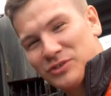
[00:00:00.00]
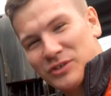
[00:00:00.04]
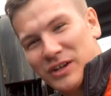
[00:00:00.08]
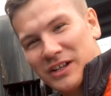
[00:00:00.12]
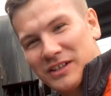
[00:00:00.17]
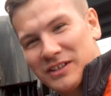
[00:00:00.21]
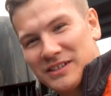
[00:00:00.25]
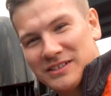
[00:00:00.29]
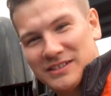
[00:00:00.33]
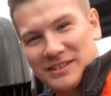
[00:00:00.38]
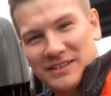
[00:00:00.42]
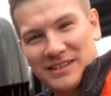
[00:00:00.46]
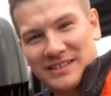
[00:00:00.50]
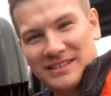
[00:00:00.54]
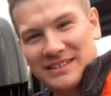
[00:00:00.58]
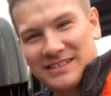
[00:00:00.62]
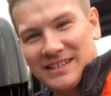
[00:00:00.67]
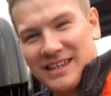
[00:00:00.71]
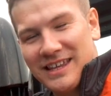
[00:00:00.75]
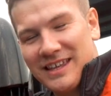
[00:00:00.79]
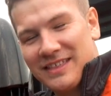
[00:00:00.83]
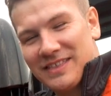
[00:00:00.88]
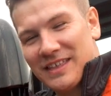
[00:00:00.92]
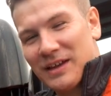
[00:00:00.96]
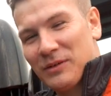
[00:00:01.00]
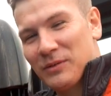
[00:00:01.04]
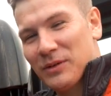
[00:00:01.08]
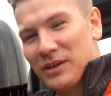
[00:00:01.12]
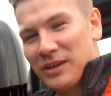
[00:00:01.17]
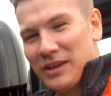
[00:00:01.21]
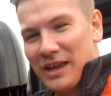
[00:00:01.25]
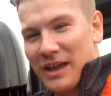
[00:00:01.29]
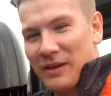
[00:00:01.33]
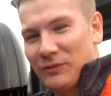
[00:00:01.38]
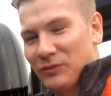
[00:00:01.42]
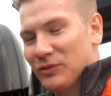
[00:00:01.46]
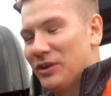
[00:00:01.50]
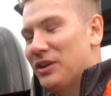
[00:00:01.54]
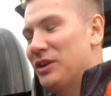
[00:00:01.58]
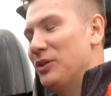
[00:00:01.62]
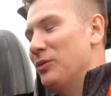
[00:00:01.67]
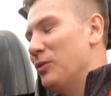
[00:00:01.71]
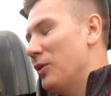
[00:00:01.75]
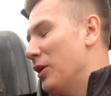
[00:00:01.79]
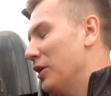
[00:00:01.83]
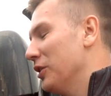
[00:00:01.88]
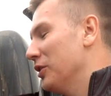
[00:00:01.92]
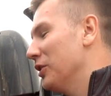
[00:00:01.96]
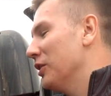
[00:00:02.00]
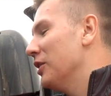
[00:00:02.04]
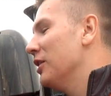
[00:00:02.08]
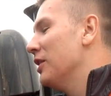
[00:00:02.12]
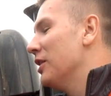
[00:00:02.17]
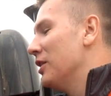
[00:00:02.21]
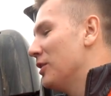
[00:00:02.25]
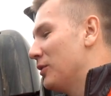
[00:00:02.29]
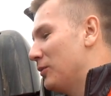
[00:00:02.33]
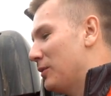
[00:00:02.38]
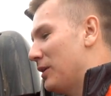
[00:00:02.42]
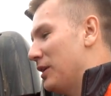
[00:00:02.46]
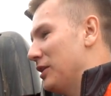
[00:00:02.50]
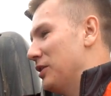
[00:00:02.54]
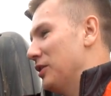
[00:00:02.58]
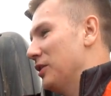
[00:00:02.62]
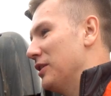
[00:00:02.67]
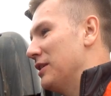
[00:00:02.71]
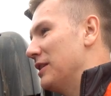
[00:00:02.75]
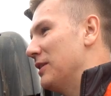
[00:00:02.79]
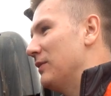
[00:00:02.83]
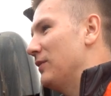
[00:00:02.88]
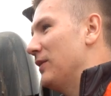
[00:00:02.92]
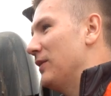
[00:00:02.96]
directly to the sink. That way you have running water while you're in the